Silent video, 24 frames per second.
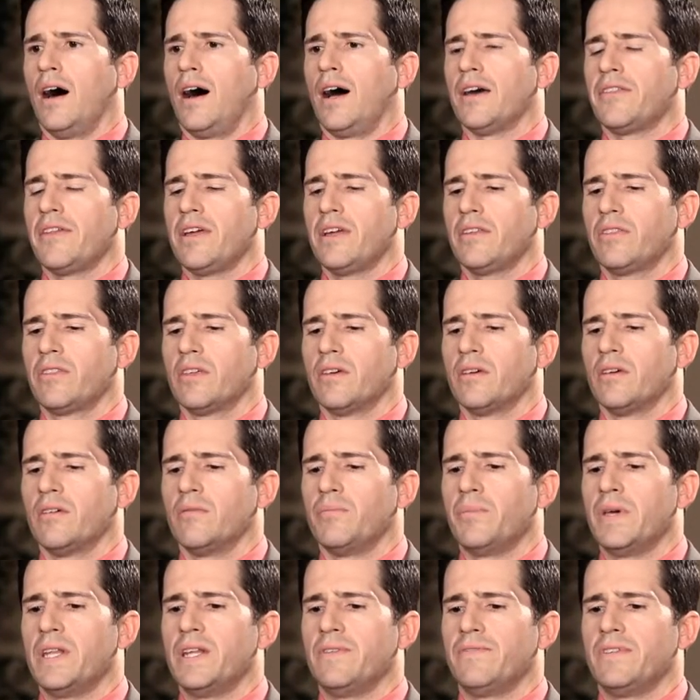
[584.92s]
I think
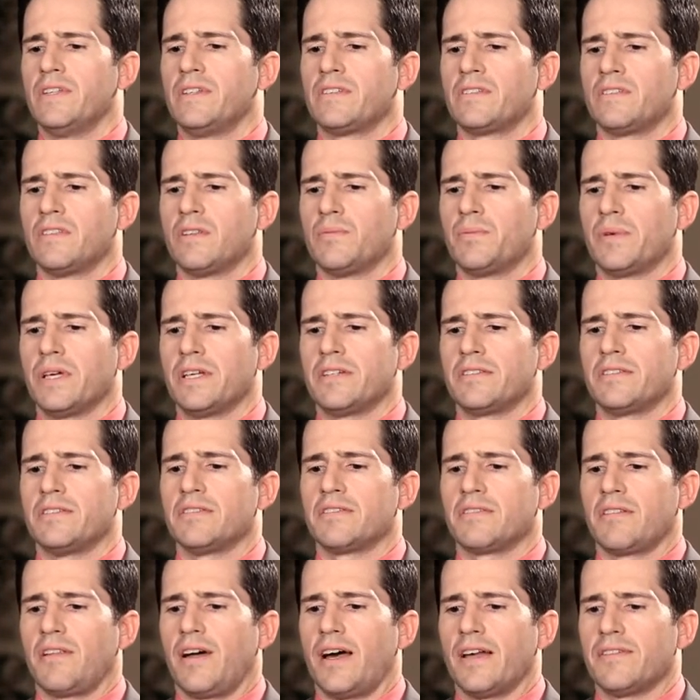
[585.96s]
the benefits to the
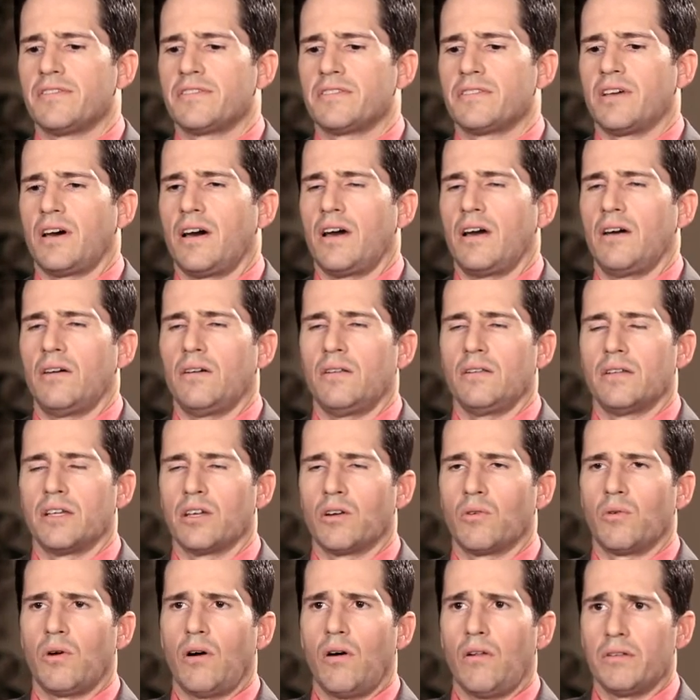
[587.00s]
patient's lifestyle
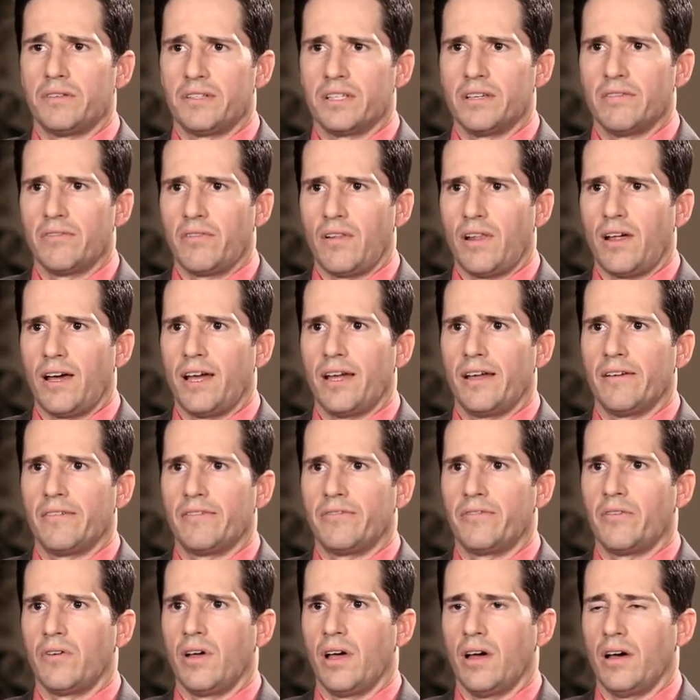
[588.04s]
and quality of
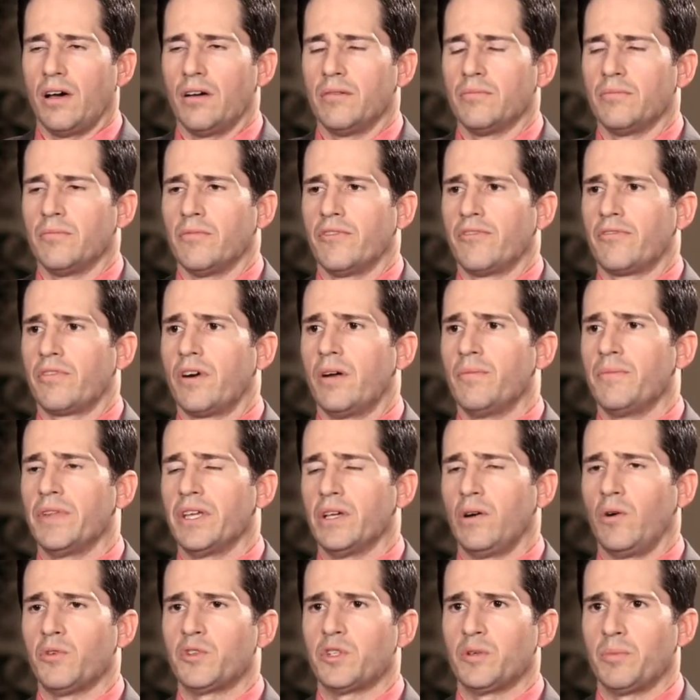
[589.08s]
life from
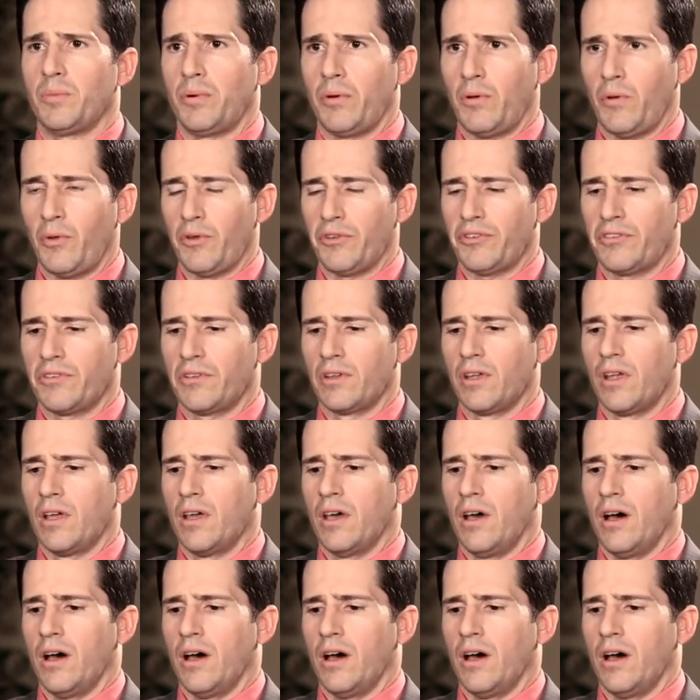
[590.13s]
the UltraPulse